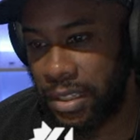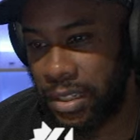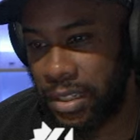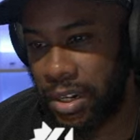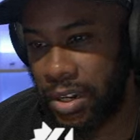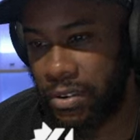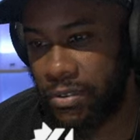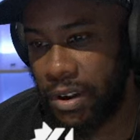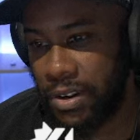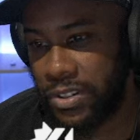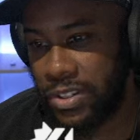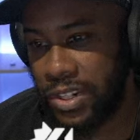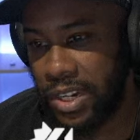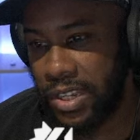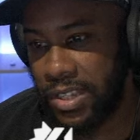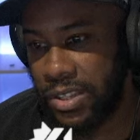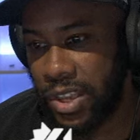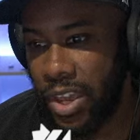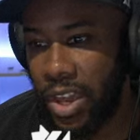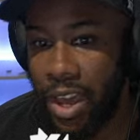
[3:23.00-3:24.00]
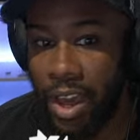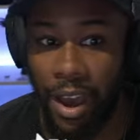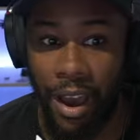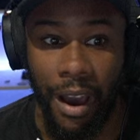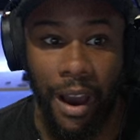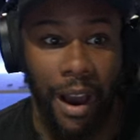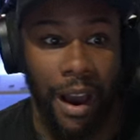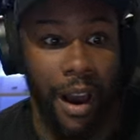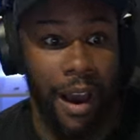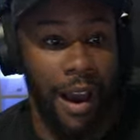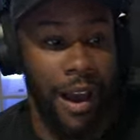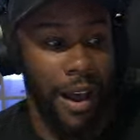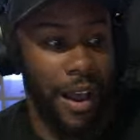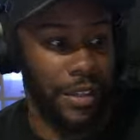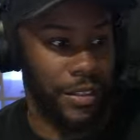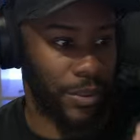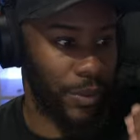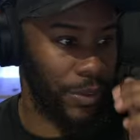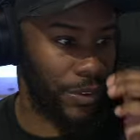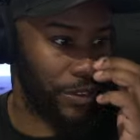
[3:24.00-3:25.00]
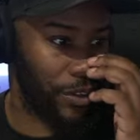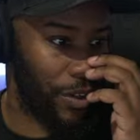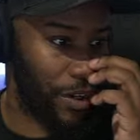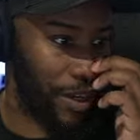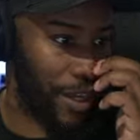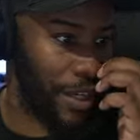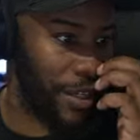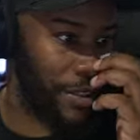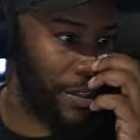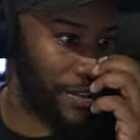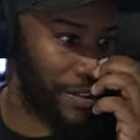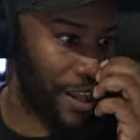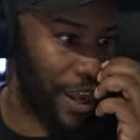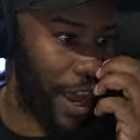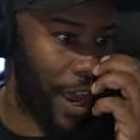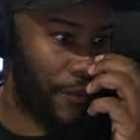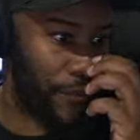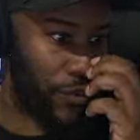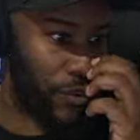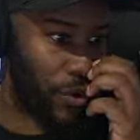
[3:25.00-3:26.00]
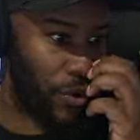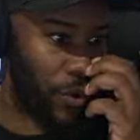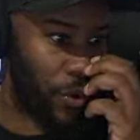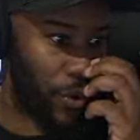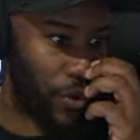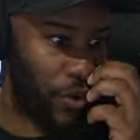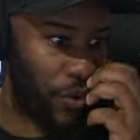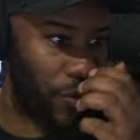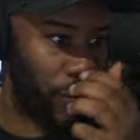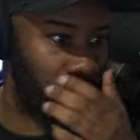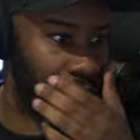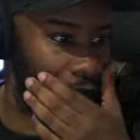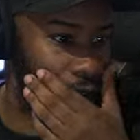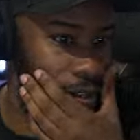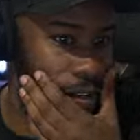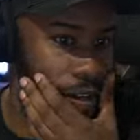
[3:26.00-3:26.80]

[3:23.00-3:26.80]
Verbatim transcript: the crouch status. Ah, so he's not. He doesn't have no cra.